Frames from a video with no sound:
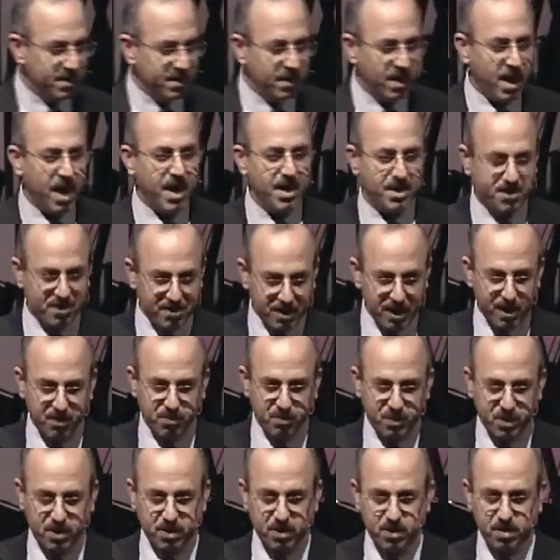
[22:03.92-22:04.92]
I slept
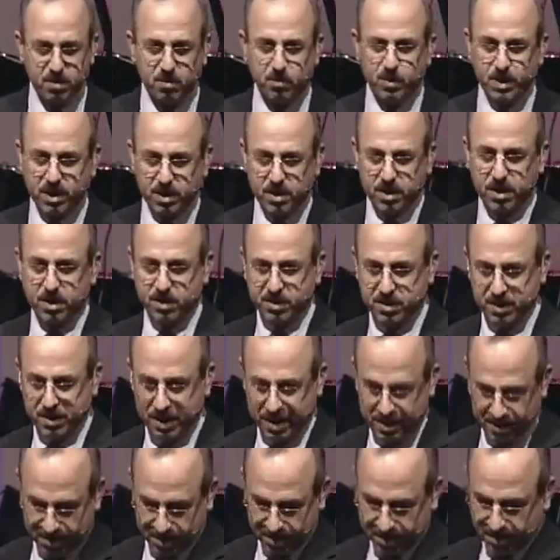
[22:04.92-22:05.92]
with her. We killed her.
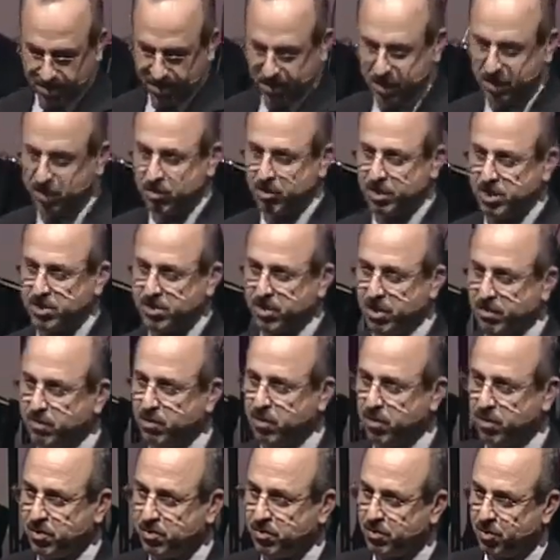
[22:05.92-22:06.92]
And this is the dress of
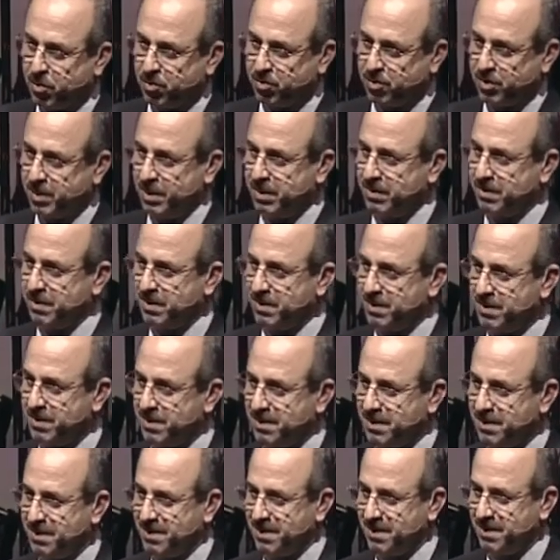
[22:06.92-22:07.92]
your daughter.
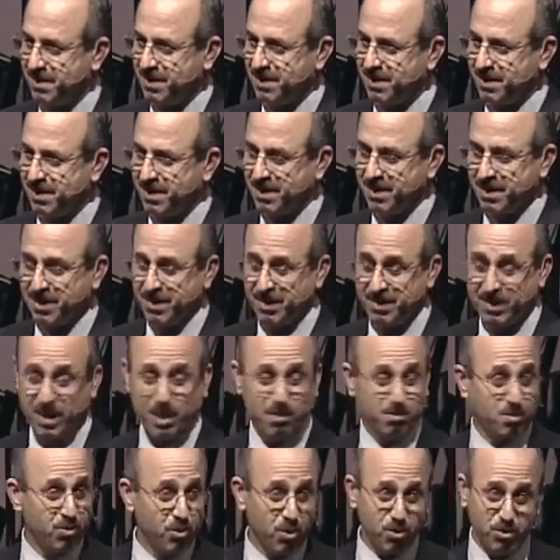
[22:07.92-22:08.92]
They
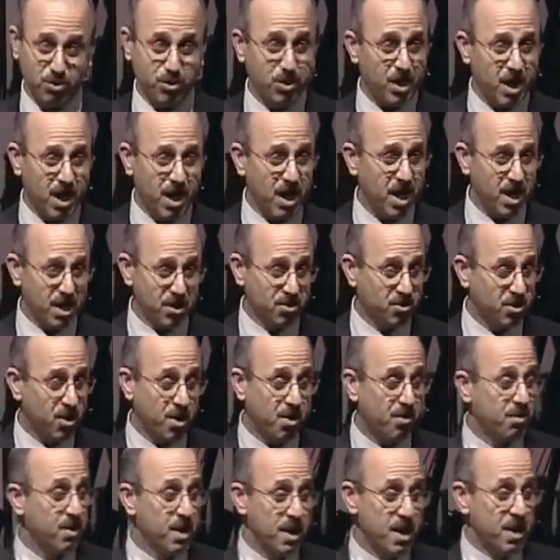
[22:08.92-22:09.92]
broke the heart
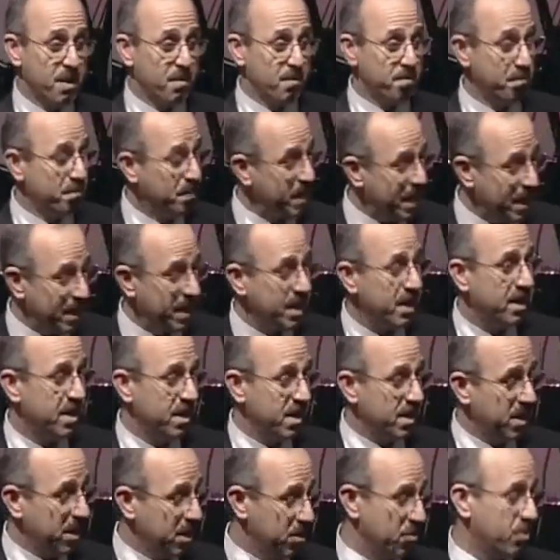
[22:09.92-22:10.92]
of many
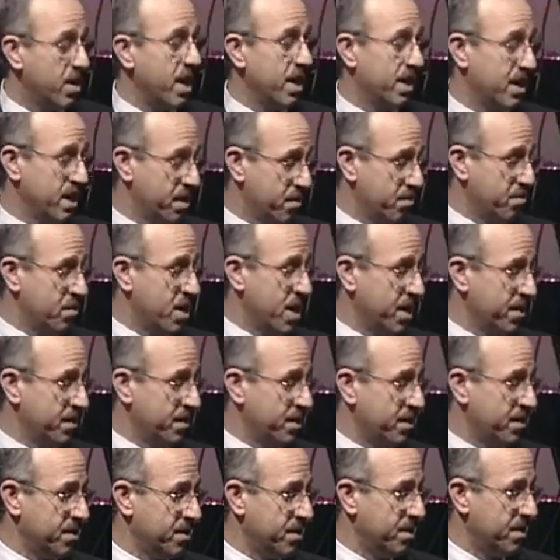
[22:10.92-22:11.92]
Iranian
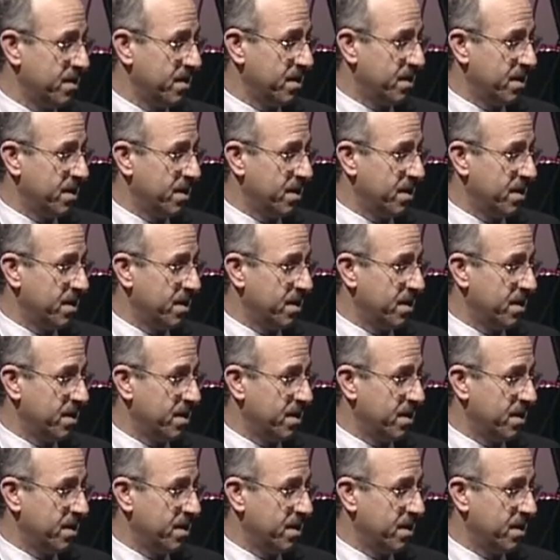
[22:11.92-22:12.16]
mothers.